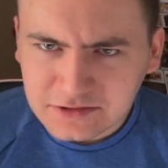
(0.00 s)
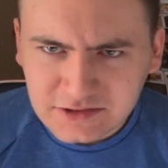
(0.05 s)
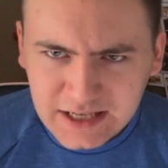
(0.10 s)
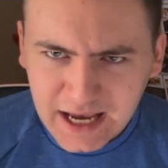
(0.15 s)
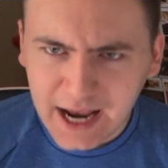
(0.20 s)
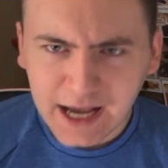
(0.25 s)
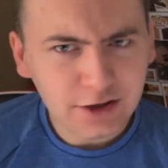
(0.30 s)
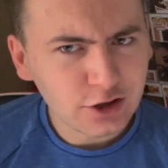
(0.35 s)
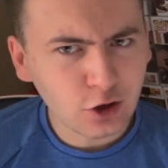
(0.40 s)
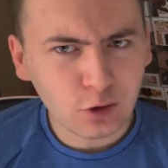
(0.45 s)

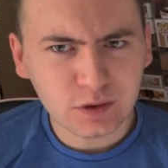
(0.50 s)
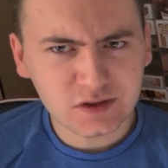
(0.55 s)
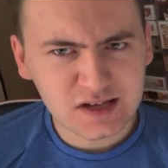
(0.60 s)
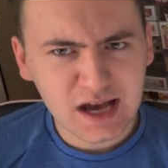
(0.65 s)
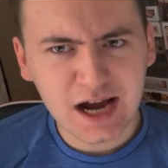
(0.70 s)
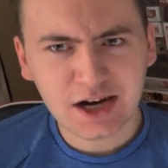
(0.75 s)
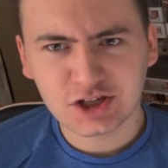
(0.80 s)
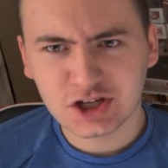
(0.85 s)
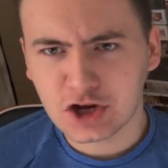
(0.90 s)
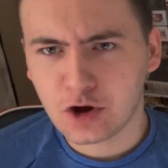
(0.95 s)
Daniel was
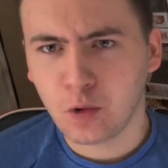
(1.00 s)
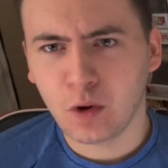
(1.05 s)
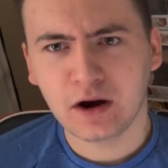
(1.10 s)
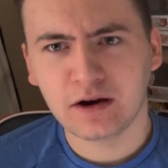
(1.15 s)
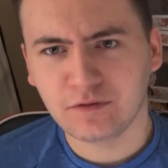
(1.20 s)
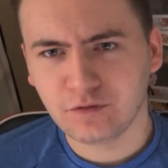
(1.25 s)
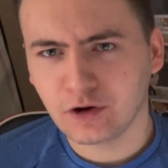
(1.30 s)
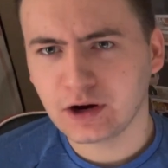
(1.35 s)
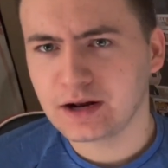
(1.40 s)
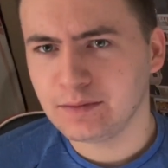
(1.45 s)
actually
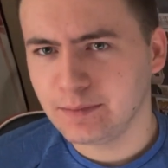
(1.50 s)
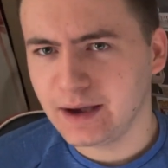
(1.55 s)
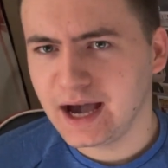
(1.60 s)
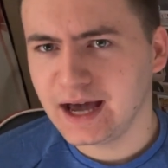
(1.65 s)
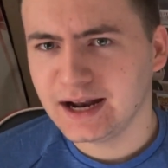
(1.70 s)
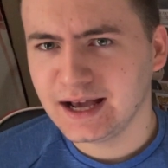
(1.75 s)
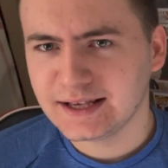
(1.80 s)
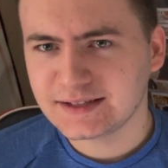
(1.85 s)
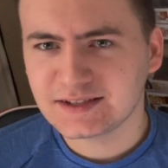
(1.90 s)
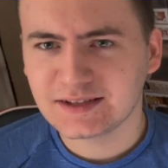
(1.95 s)
quite a friggin'
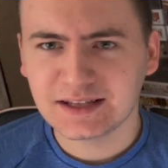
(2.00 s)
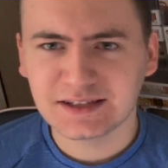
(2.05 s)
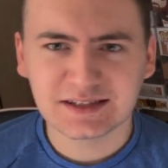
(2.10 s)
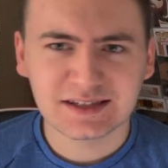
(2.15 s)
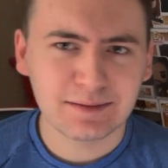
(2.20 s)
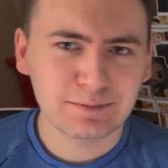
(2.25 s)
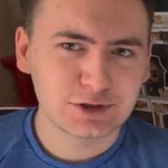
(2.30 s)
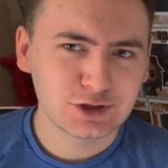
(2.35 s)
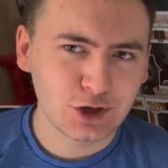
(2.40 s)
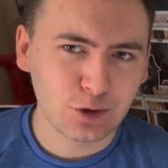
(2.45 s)
badass in
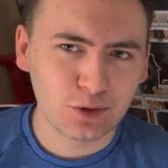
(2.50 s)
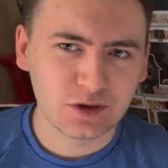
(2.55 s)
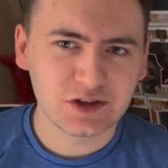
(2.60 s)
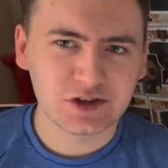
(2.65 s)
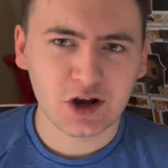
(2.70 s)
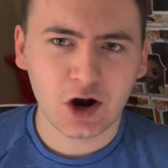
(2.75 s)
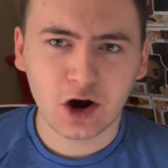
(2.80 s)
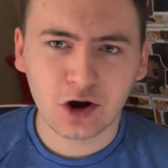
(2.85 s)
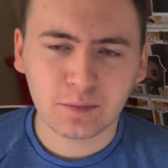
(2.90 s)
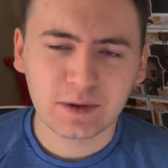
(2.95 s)
this episode with
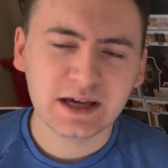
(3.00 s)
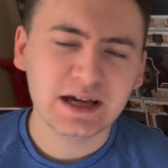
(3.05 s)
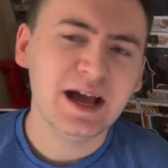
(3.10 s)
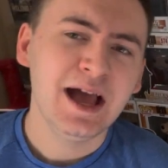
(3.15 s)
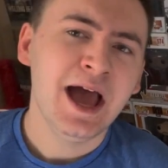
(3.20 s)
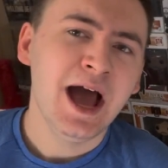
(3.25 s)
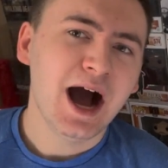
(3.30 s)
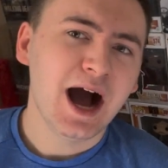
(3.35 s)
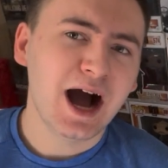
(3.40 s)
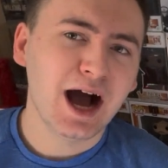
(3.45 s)
his army.